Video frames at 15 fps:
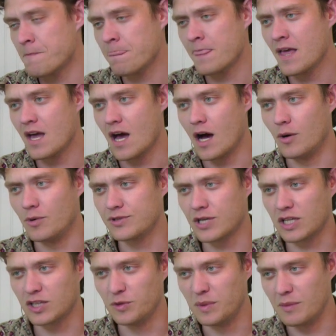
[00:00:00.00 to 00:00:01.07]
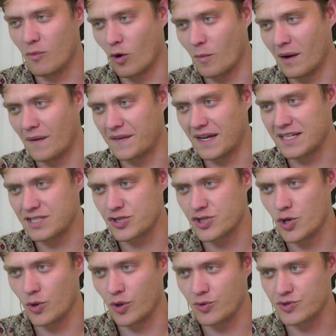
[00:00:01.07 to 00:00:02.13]
Uh, we'll talk a little bit more about that as the
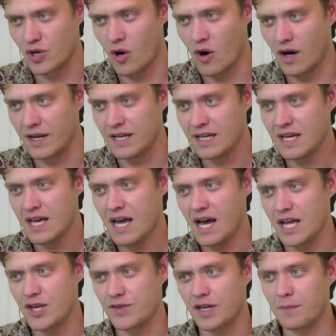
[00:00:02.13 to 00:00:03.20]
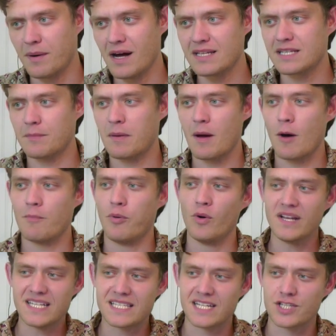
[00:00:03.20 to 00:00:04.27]
show goes on. Uh, the composite up about zero
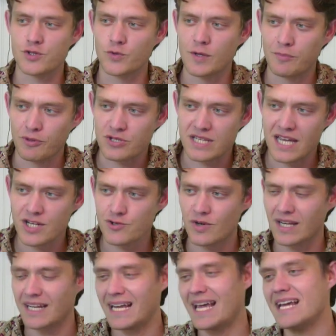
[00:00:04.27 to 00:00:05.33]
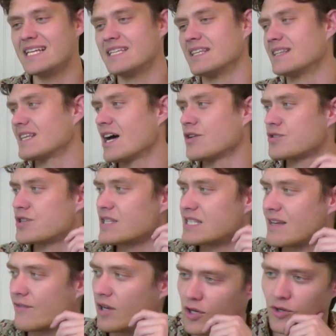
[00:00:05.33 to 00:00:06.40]
point six three percent, trading at eighteen thousand
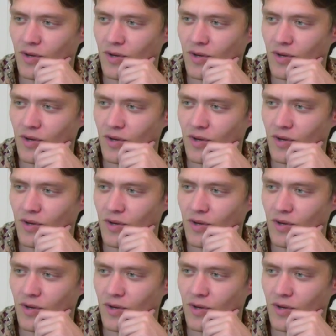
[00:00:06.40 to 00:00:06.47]
seven hundred